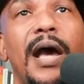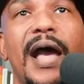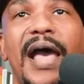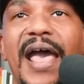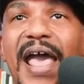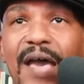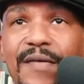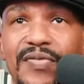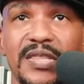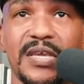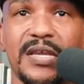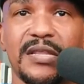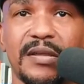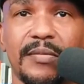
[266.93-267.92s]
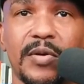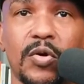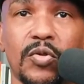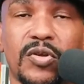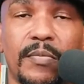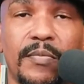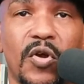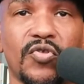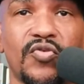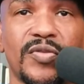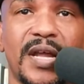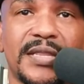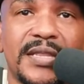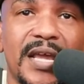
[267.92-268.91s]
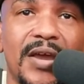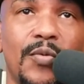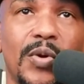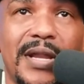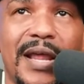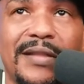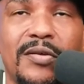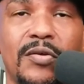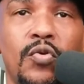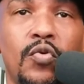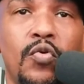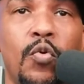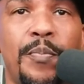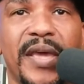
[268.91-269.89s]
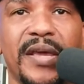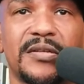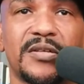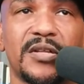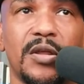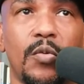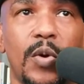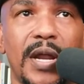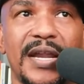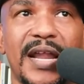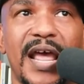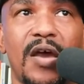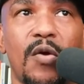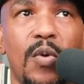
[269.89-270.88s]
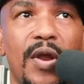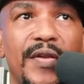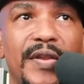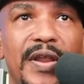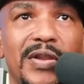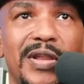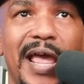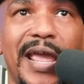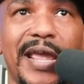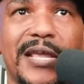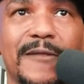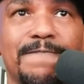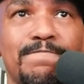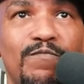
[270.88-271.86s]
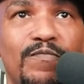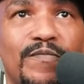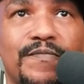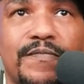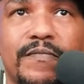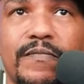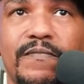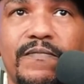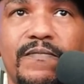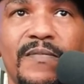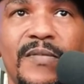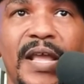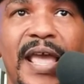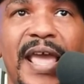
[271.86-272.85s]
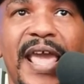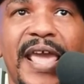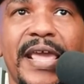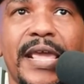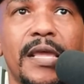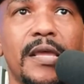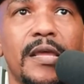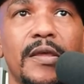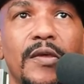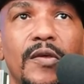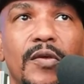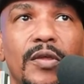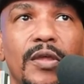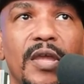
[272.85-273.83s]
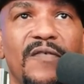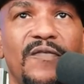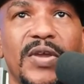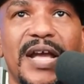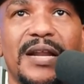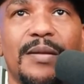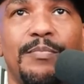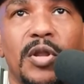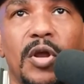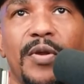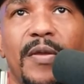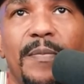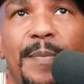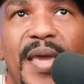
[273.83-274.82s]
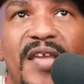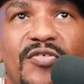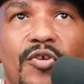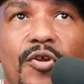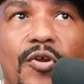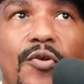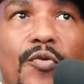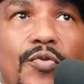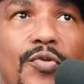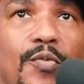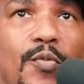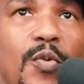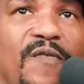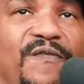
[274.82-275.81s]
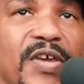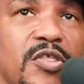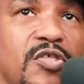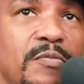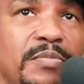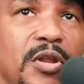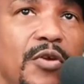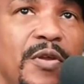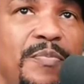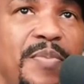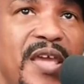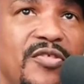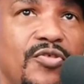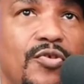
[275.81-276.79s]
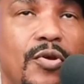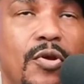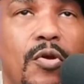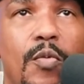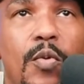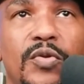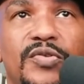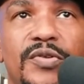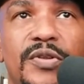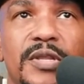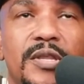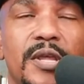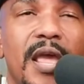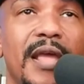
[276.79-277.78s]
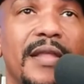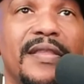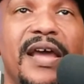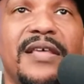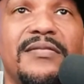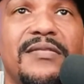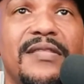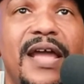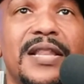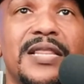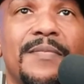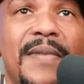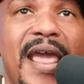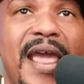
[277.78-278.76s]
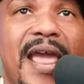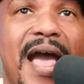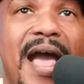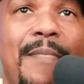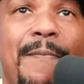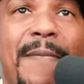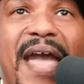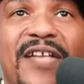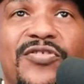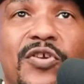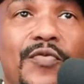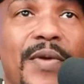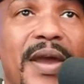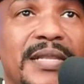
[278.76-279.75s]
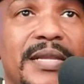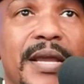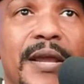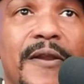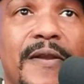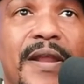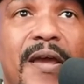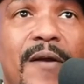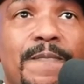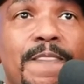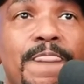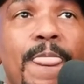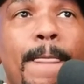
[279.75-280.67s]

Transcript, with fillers: I have seen some of those commercials out there with like the Google Pixel and whatnot, where they're like, hey, if we got a blurry picture, we'll fix your blurry picture, or we'll do this. That's, that's some A I magic right there. Now,